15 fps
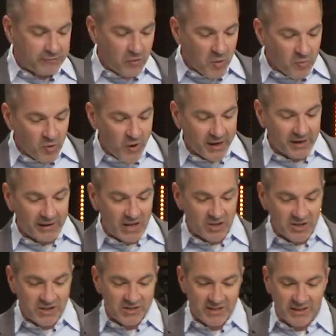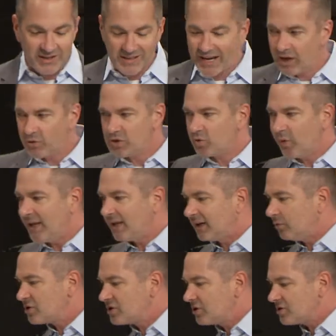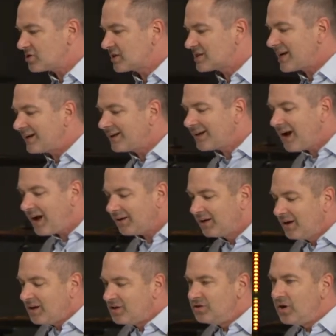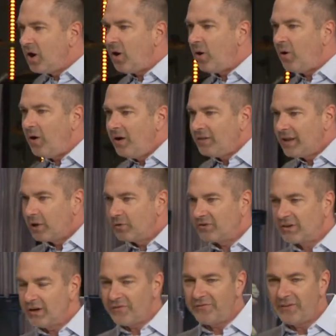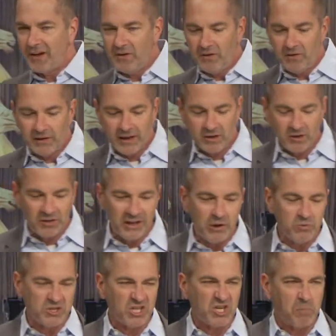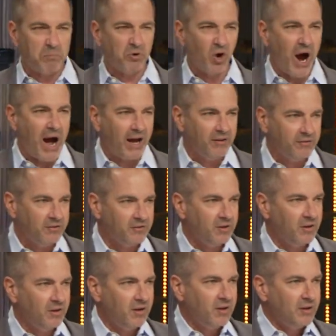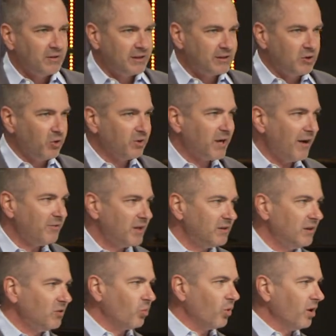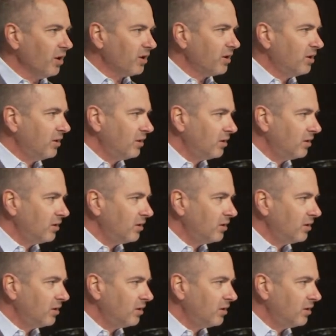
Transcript: former regulation is set aside. It was weak, it was useless. Now, did God know that it was going to fail? Like, you think he was surprised that the old covenant didn't work?